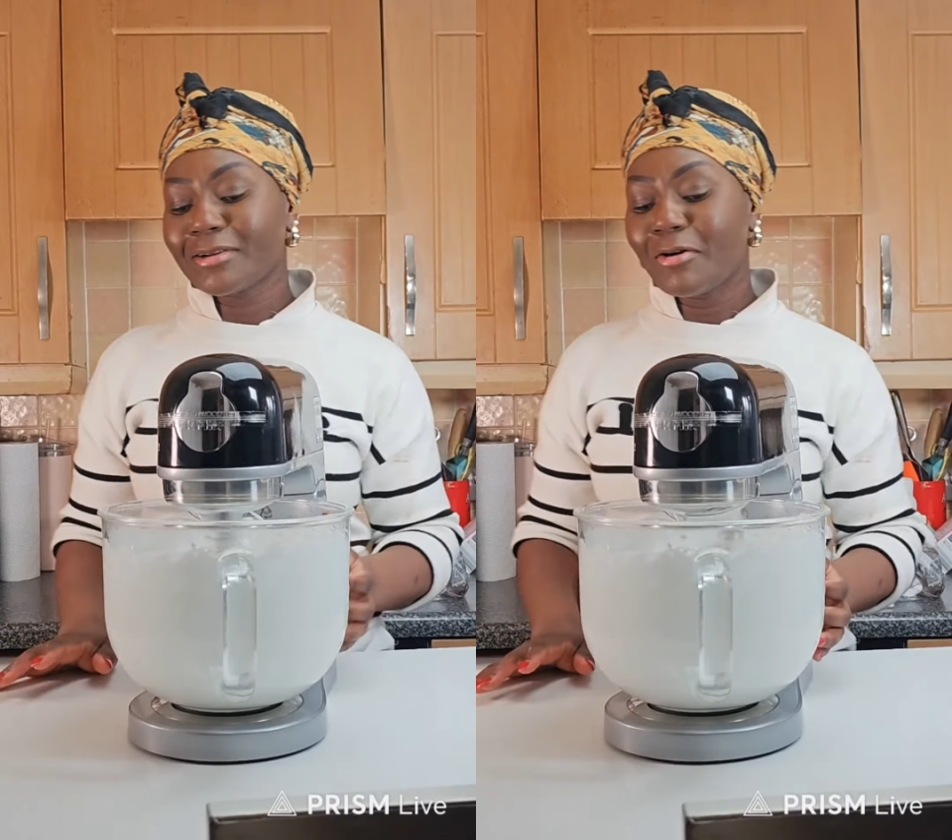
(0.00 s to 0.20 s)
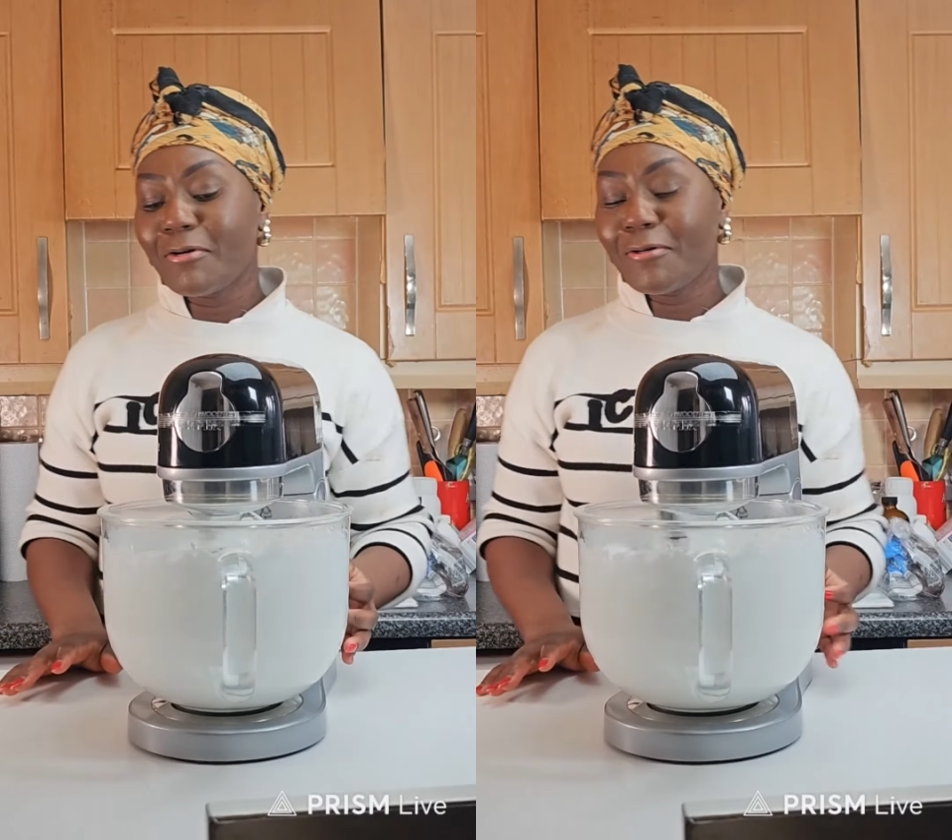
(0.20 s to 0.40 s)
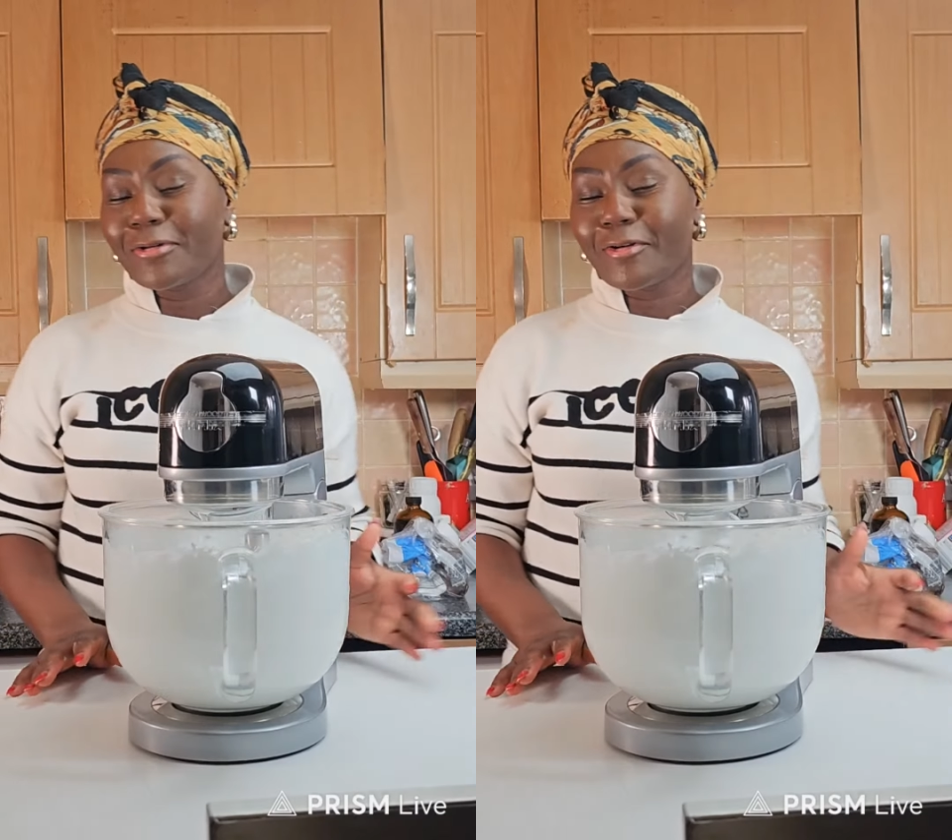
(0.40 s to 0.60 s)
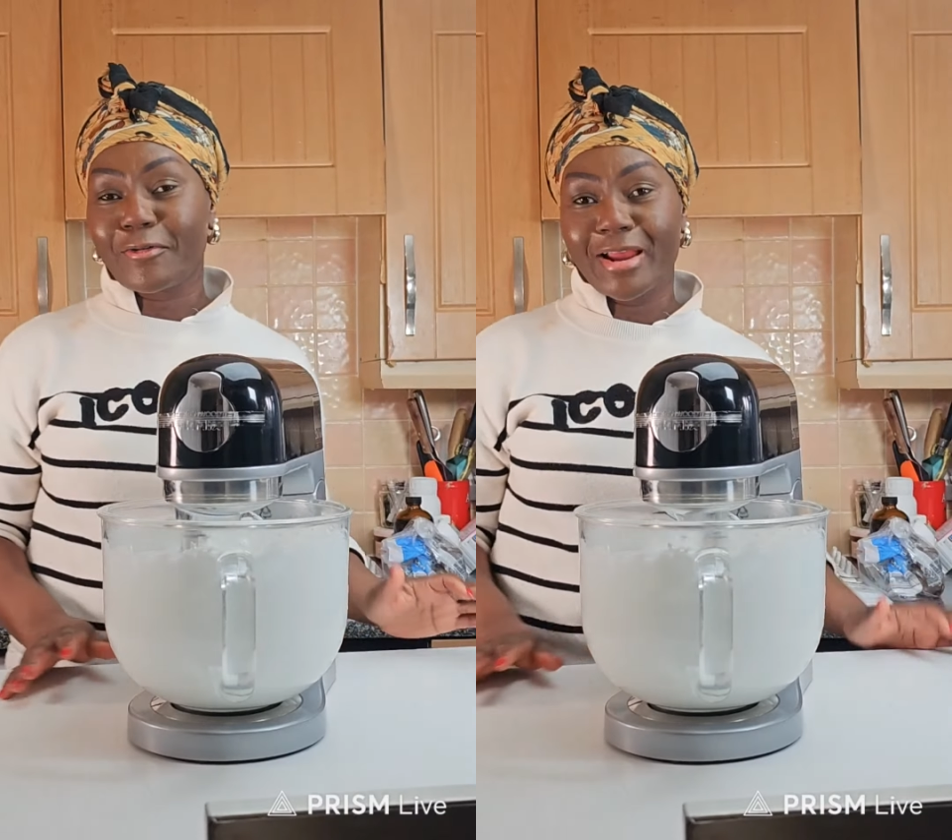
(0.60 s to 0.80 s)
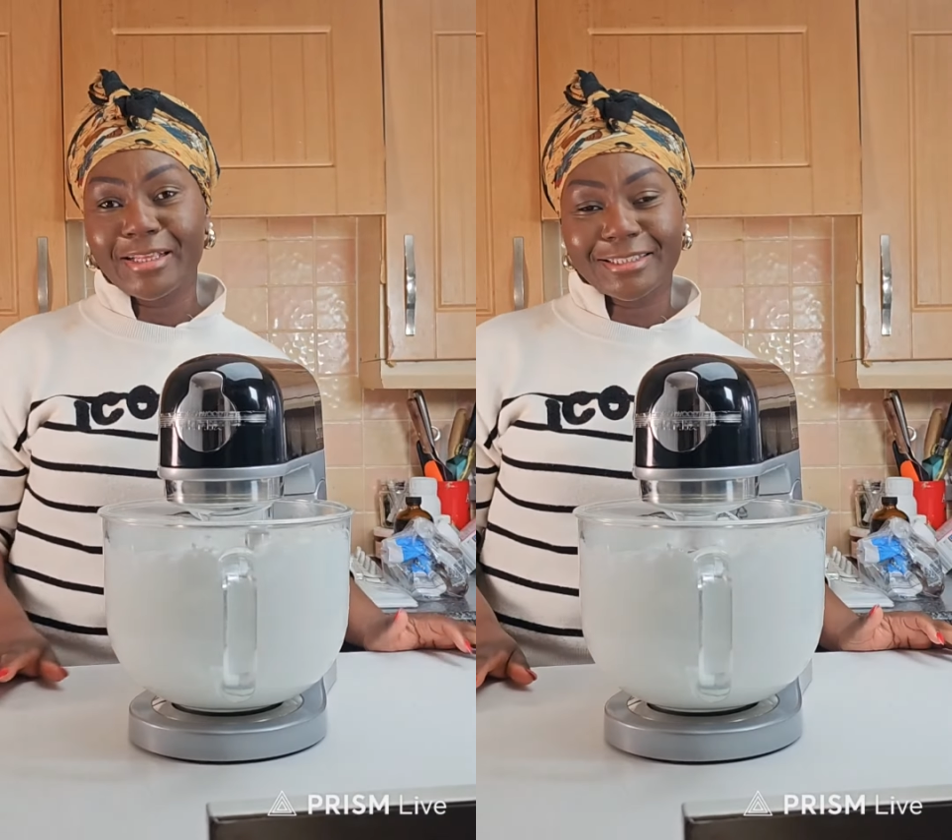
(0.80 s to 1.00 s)
Oh,
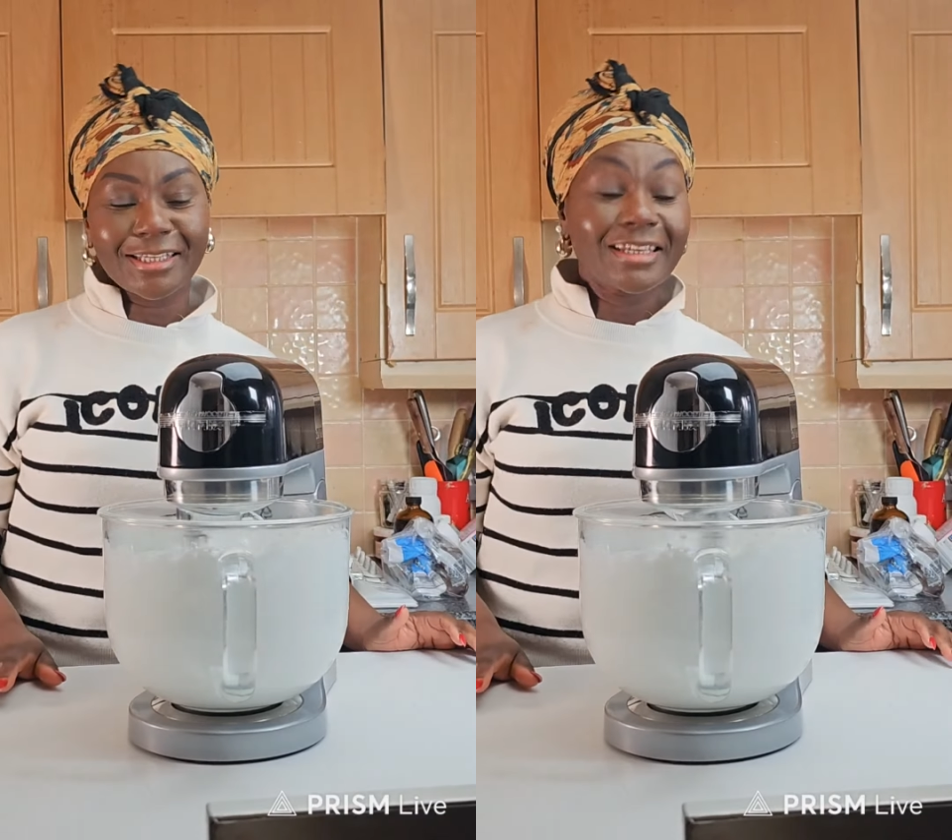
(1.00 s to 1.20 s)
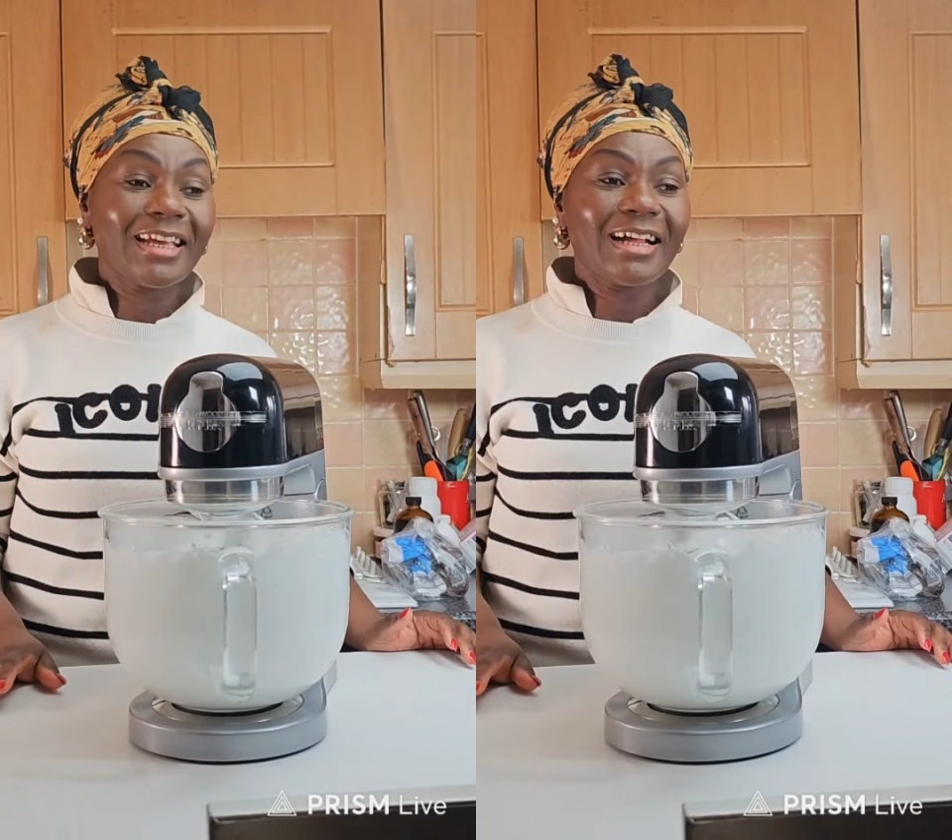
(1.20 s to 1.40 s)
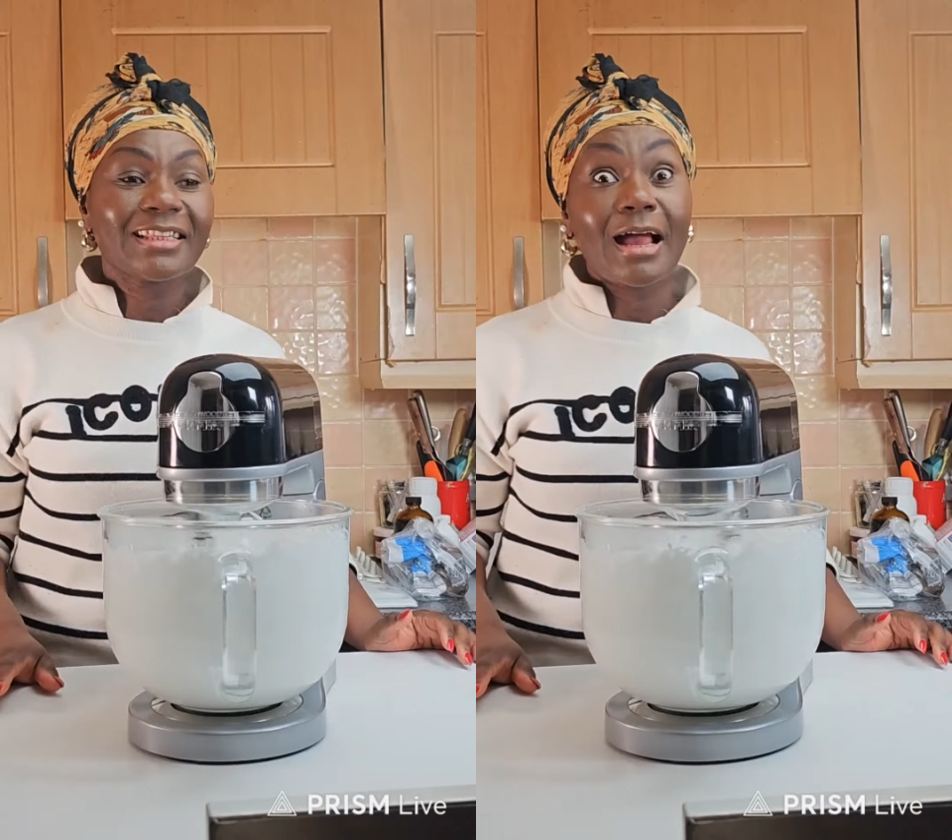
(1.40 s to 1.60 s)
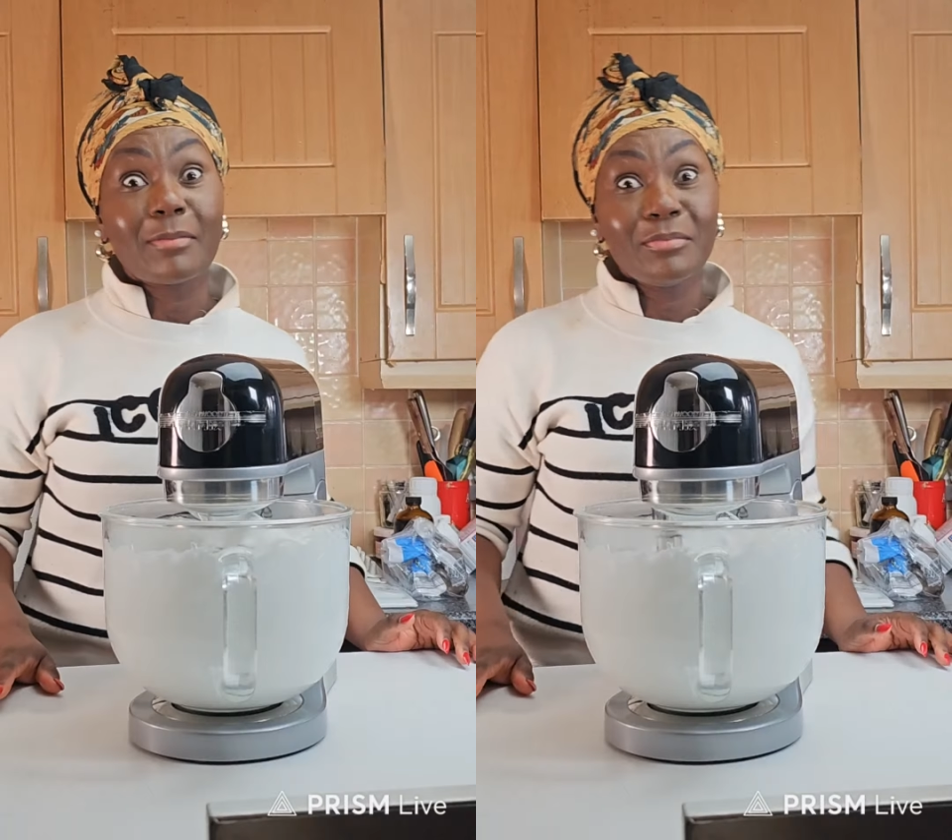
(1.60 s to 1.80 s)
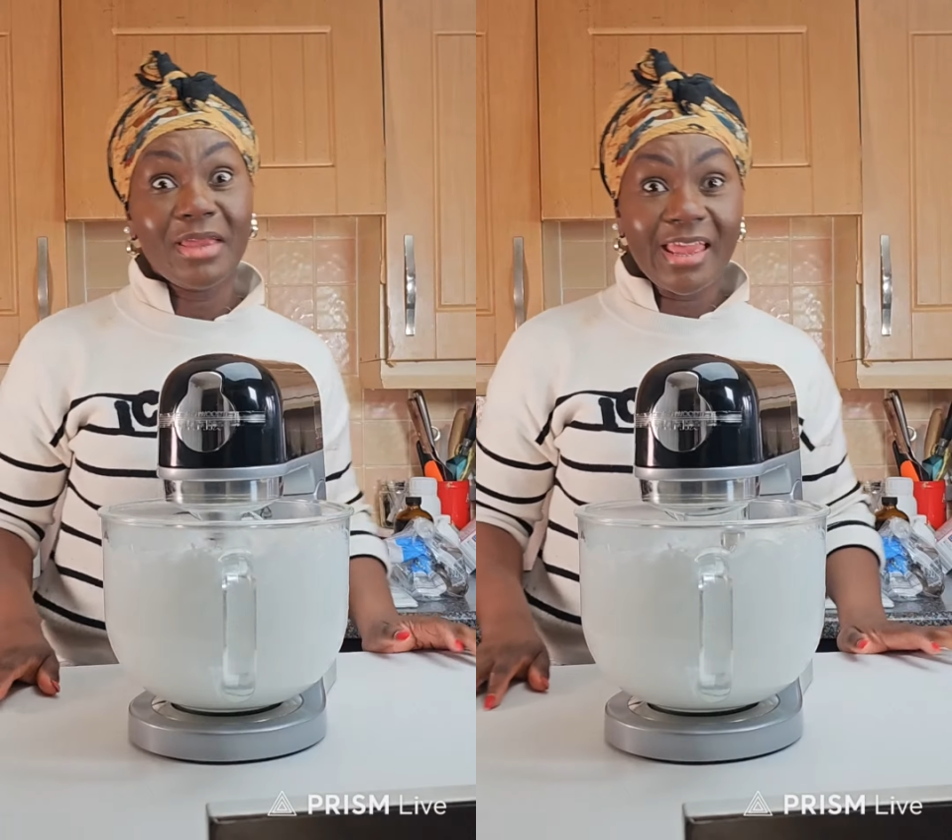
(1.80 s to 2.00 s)
great to hear that.
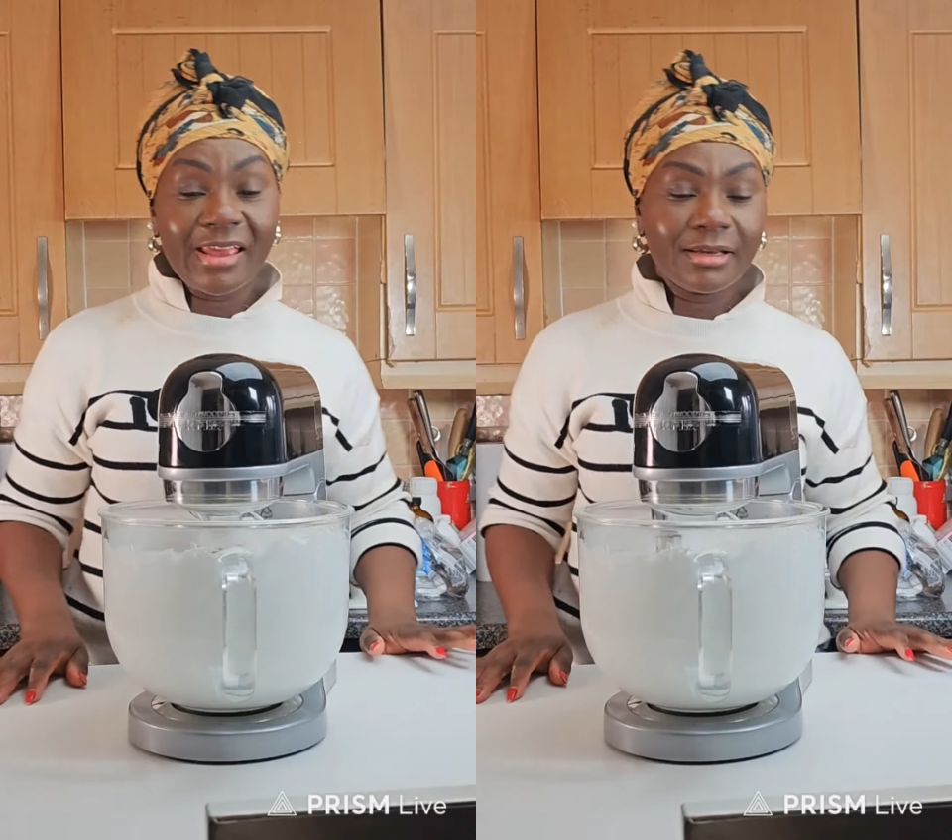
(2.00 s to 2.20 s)
Me,